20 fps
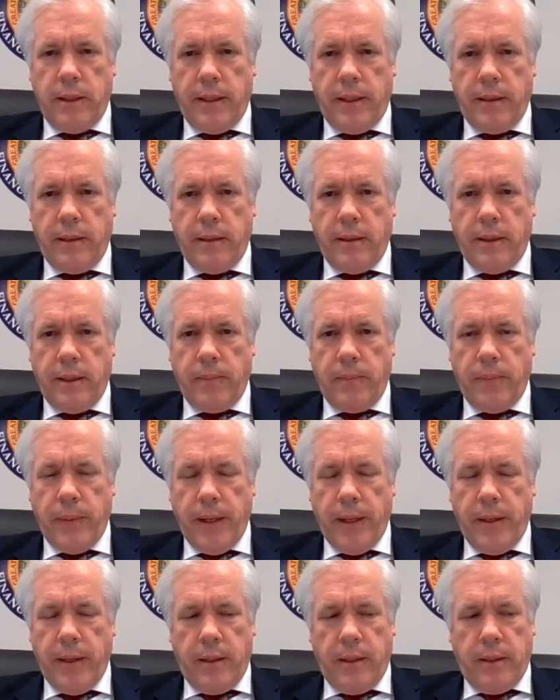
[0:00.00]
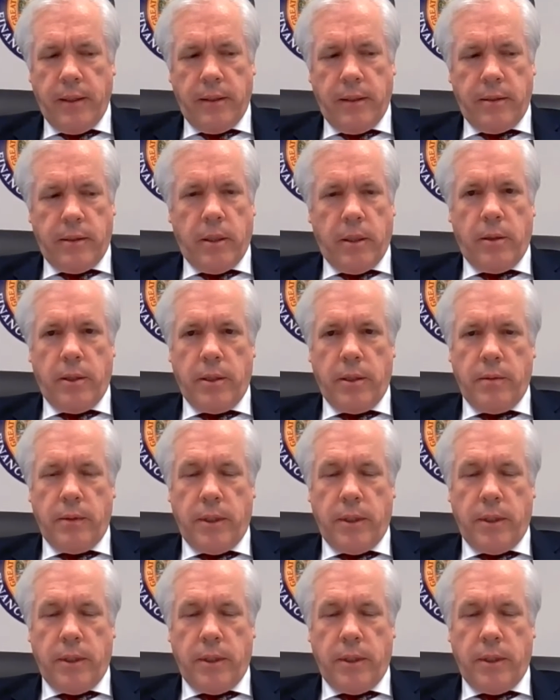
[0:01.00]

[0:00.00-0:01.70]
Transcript: And so